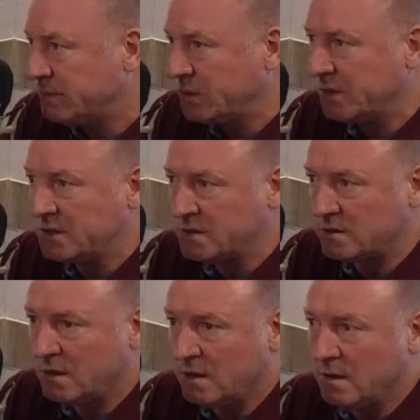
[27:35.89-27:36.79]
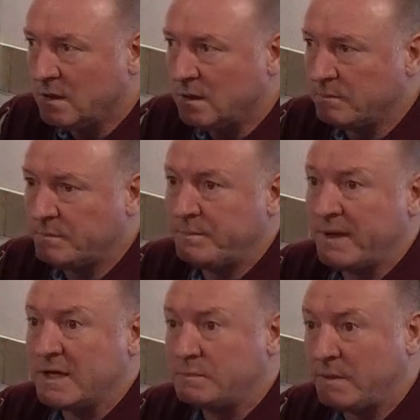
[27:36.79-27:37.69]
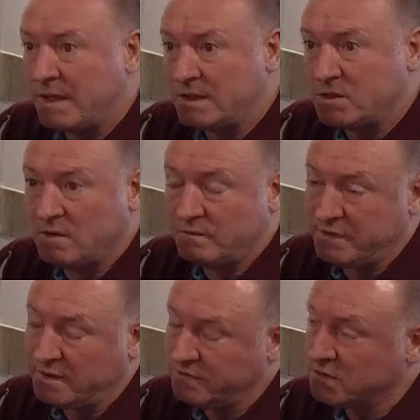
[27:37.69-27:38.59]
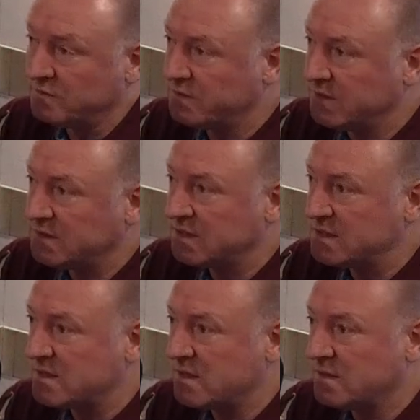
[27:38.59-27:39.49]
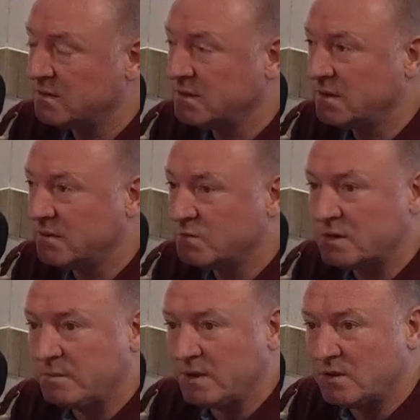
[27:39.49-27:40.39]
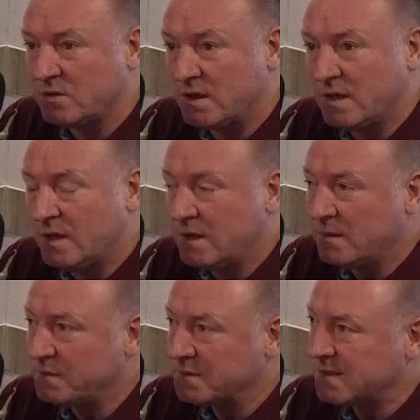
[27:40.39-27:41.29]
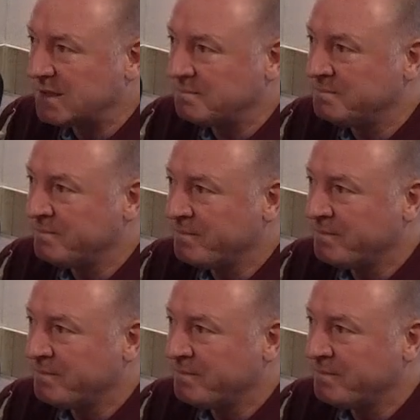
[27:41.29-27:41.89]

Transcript: pundits and, and Tom Finney said it, Tom Finney, if Tom Finney says yeah. it, then it, it, must have been good. But um,